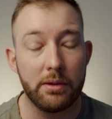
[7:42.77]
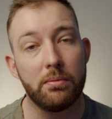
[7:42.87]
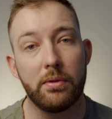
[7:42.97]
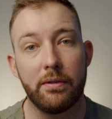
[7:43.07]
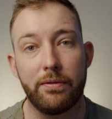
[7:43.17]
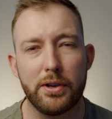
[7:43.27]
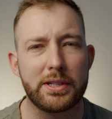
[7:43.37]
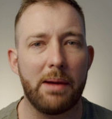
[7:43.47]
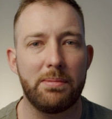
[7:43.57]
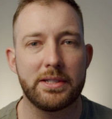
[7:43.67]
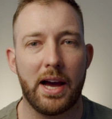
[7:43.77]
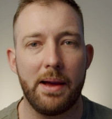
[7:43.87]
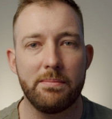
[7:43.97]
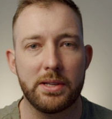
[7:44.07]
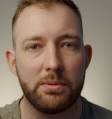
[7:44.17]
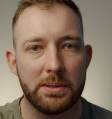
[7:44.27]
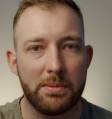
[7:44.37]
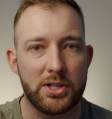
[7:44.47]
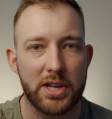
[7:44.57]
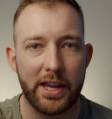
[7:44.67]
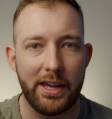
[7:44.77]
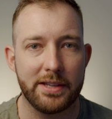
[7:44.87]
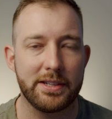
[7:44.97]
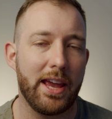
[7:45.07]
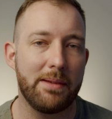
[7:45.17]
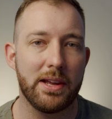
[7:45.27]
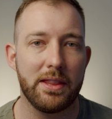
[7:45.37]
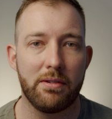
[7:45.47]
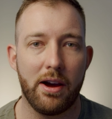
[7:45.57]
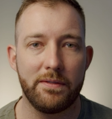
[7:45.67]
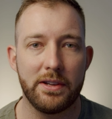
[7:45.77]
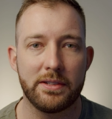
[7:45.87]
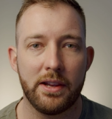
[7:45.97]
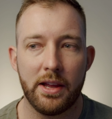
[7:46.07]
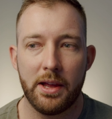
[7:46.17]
And the first couple of times it was a bit shaky as it came down the rafters,